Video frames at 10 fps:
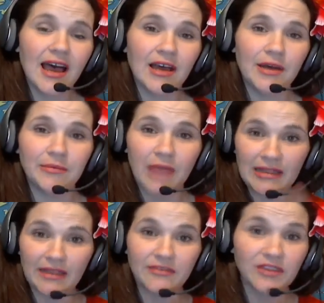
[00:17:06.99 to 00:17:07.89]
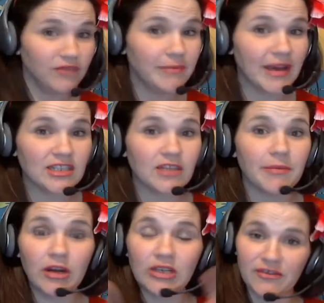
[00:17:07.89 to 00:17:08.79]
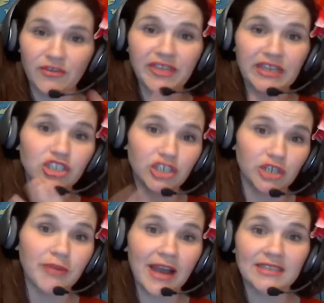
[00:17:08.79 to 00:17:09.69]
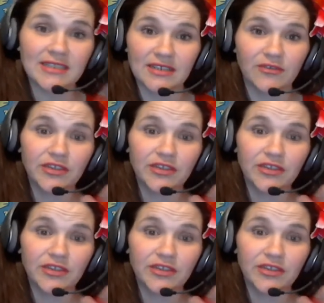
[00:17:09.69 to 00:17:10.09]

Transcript: I left in feedback to the parent, different things she could practice